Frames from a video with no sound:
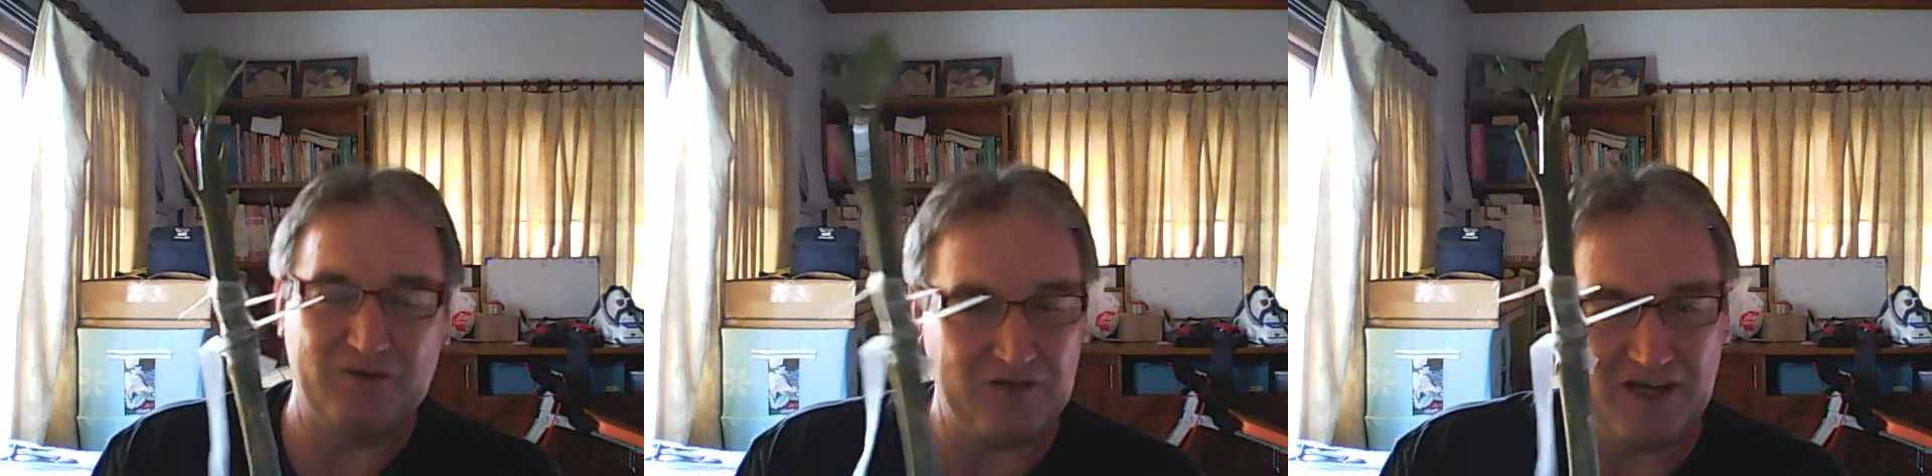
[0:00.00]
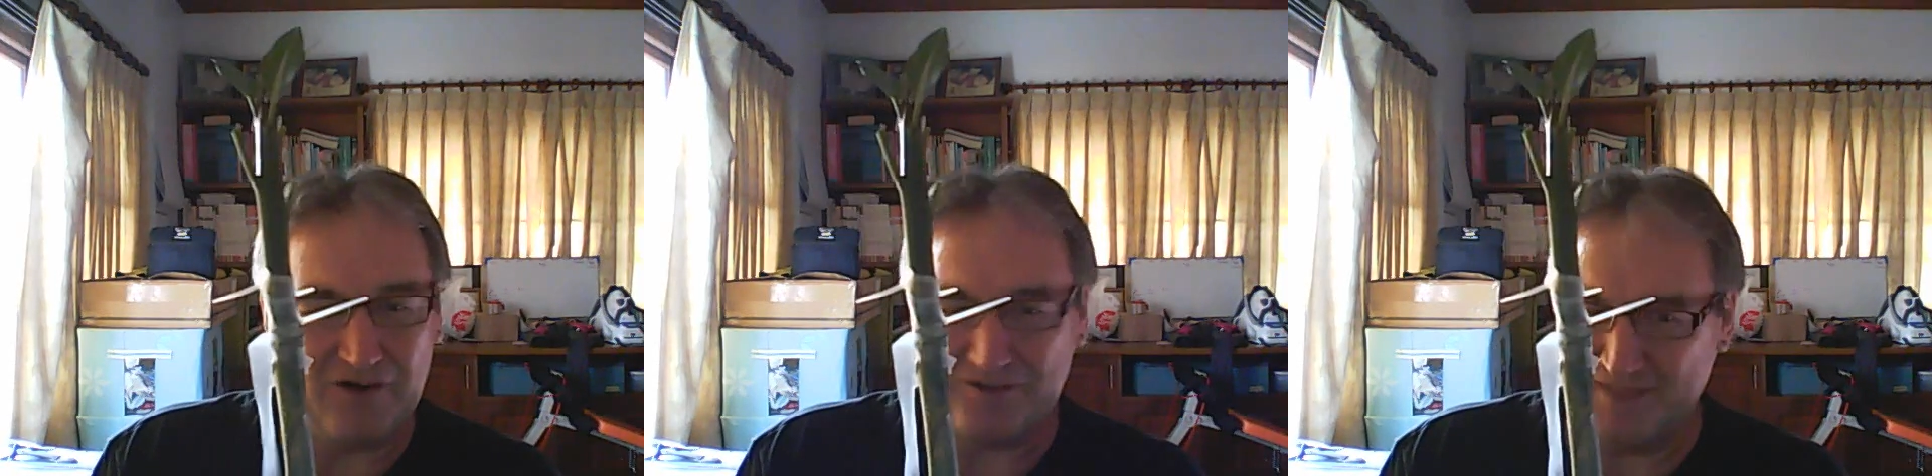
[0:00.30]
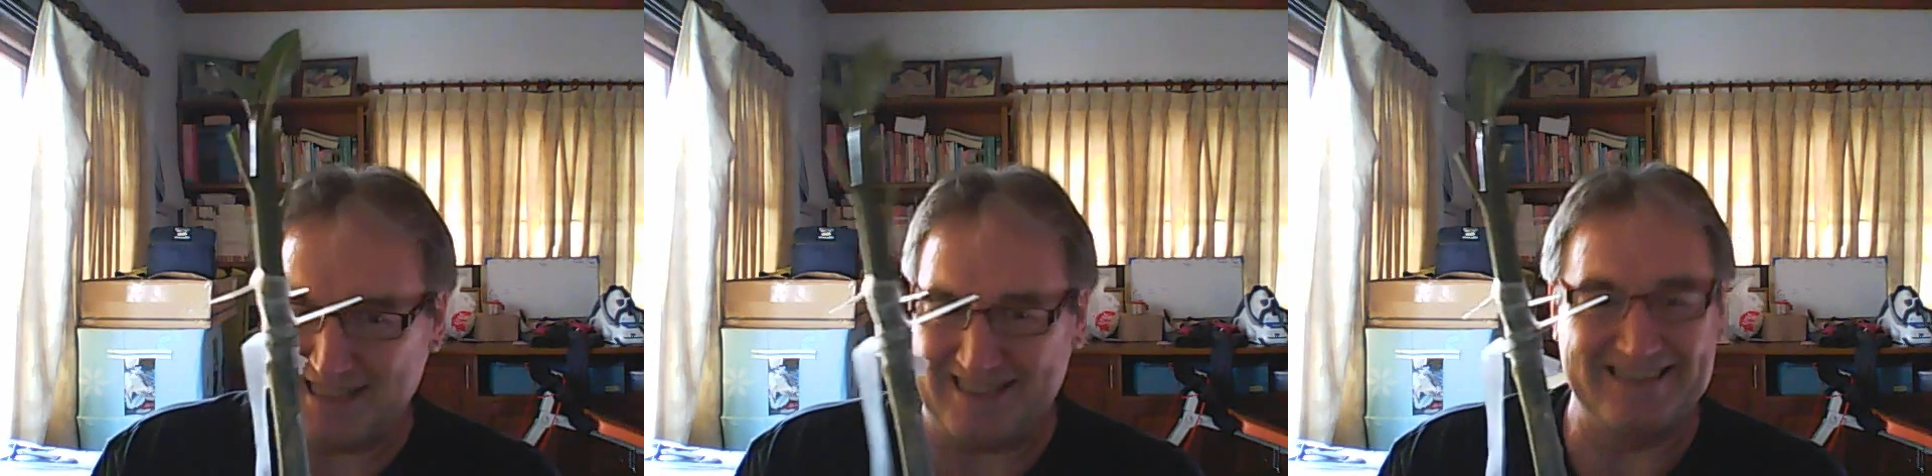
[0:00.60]
you want to have a
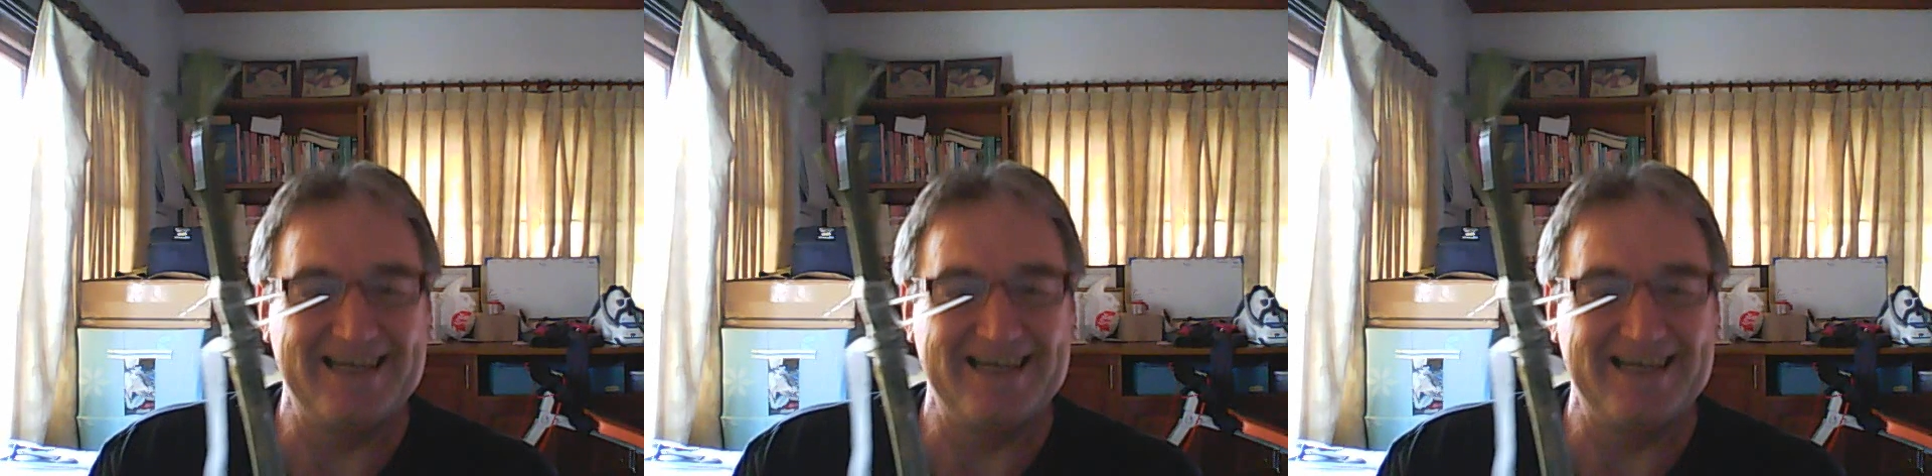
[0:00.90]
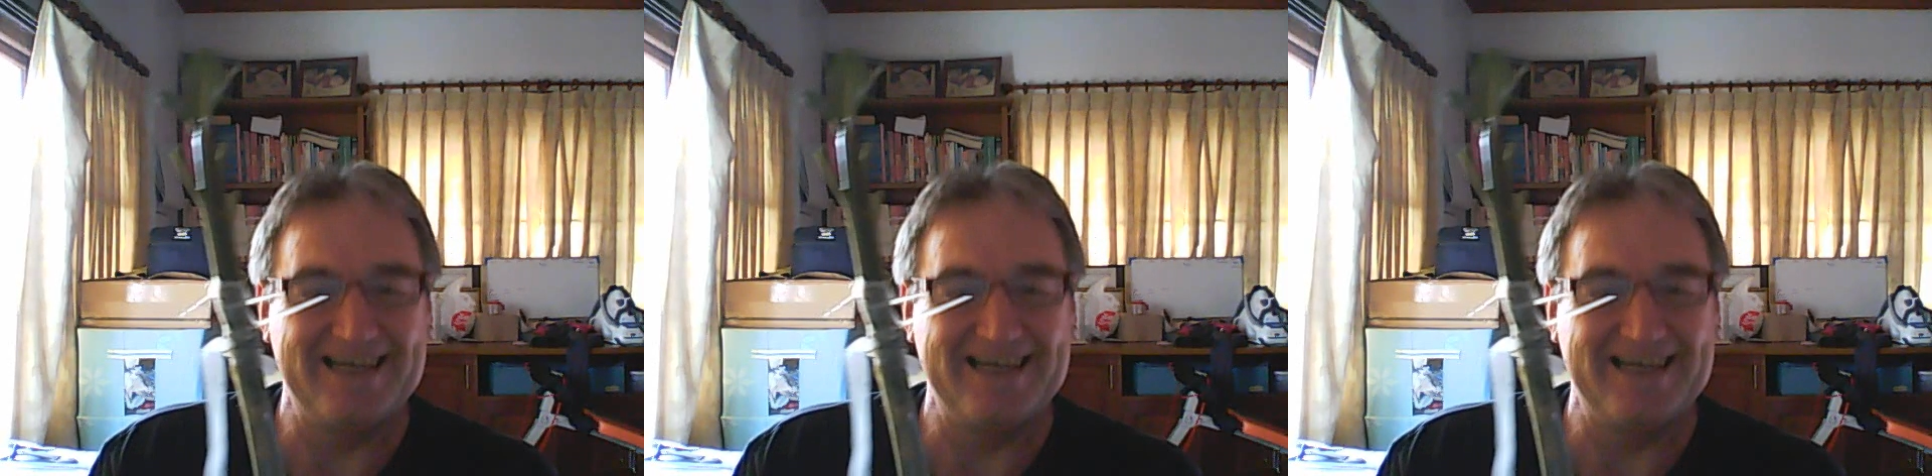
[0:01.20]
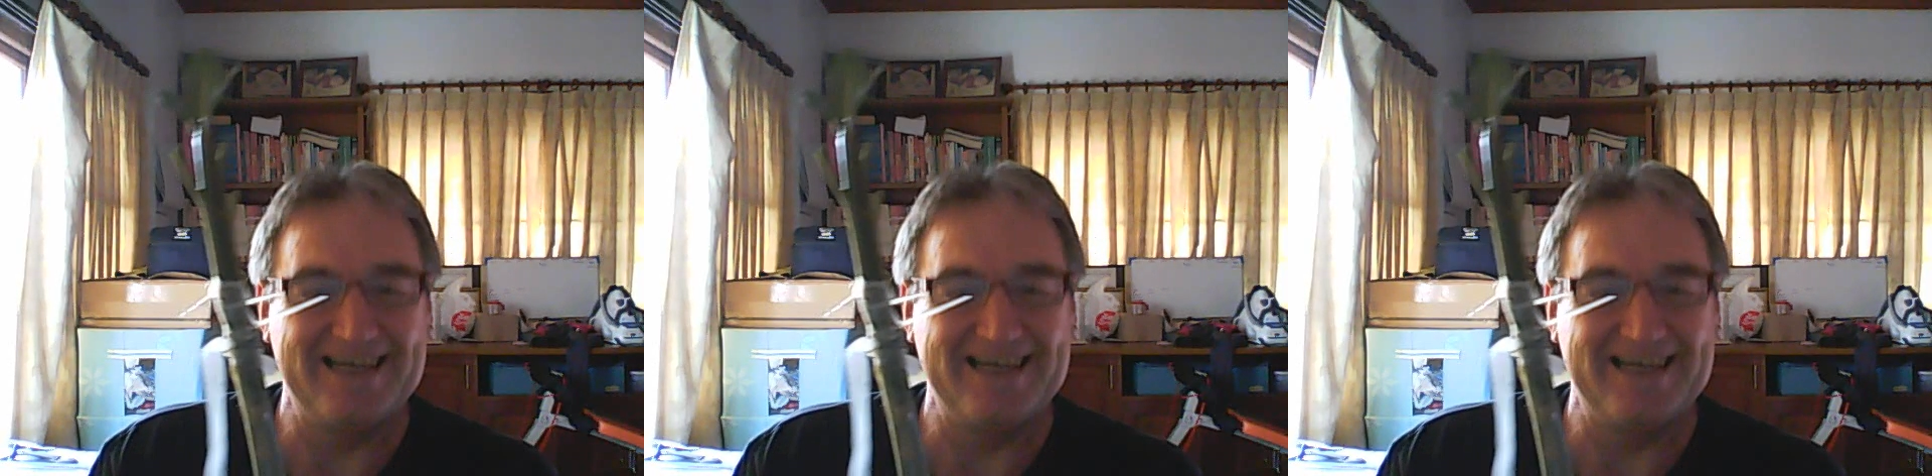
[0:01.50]
go at it? That's it.
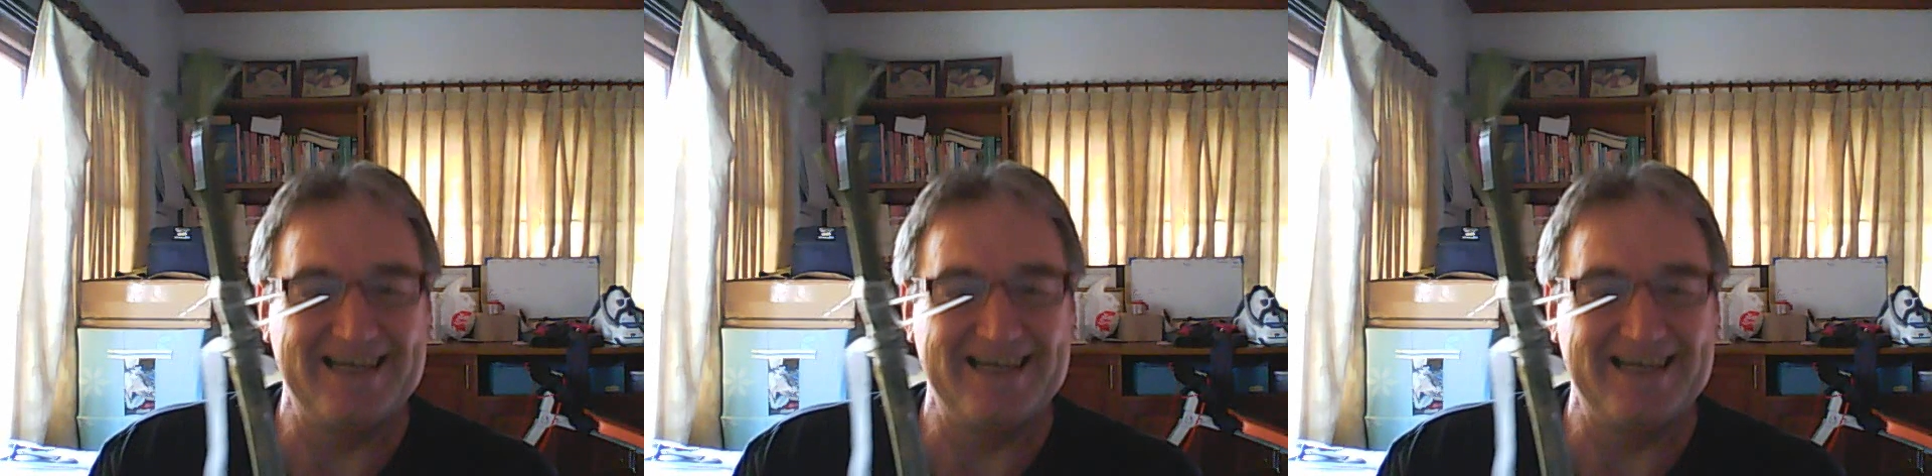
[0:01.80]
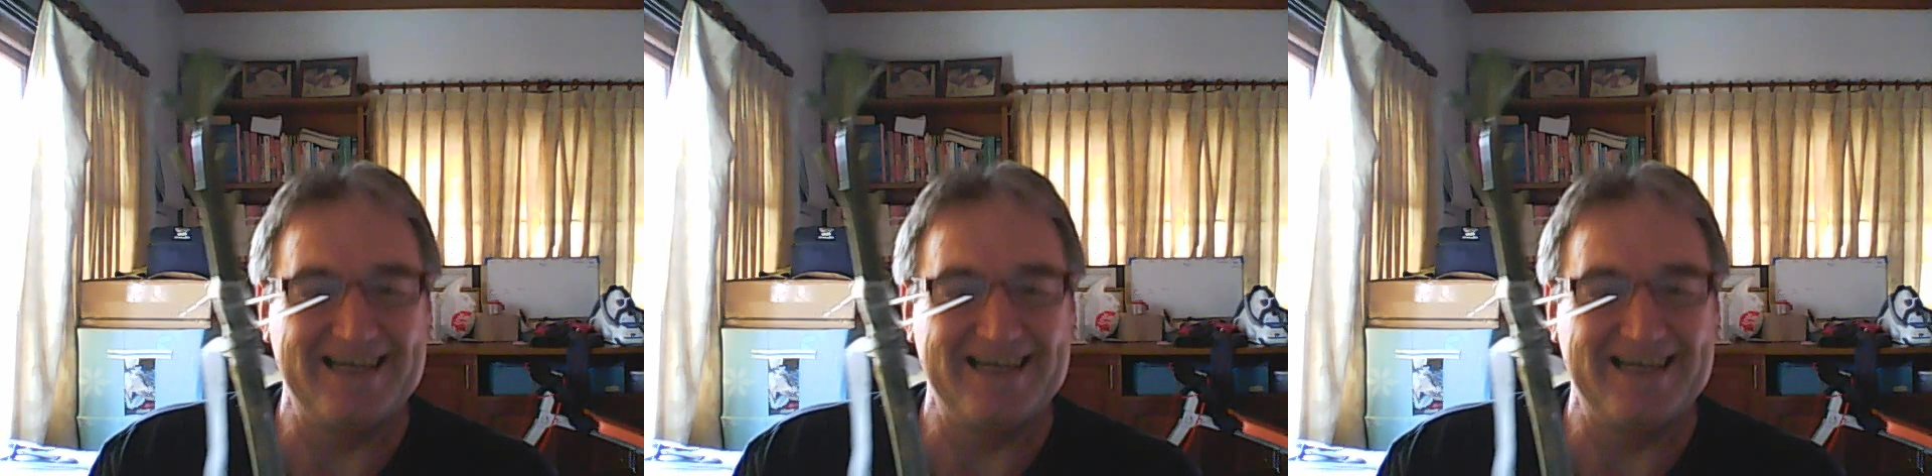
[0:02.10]
Thank you.